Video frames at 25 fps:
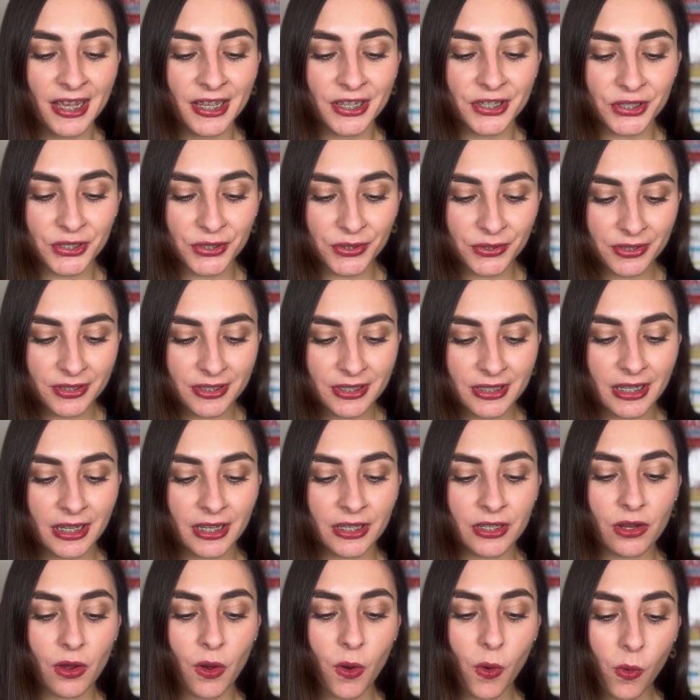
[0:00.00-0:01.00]
Used
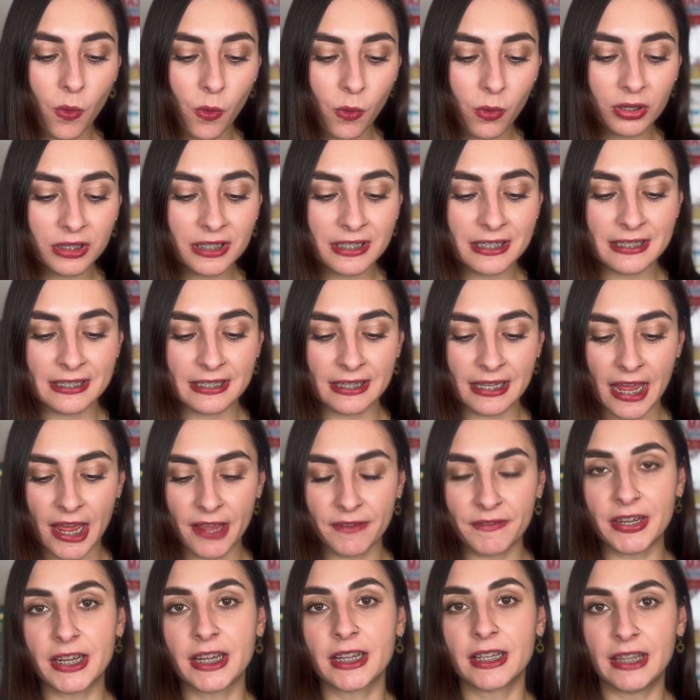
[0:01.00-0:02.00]
in Old
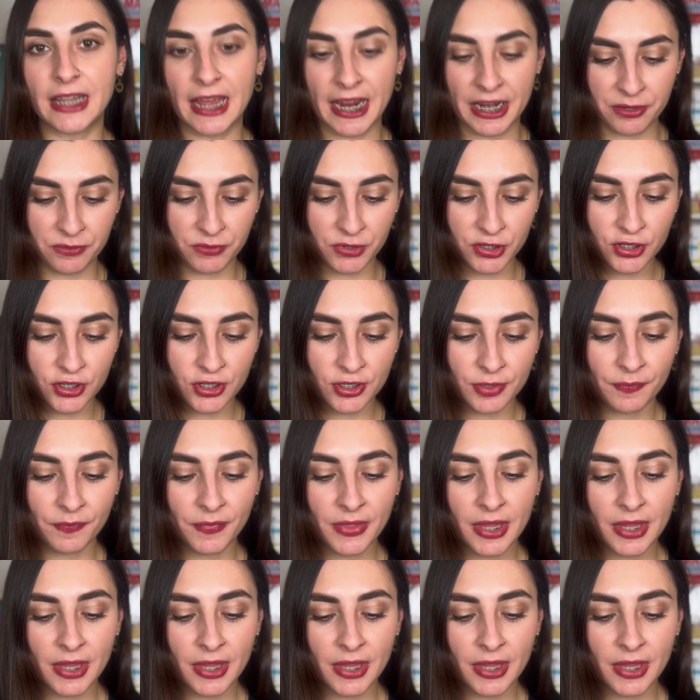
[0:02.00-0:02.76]
Slavic language,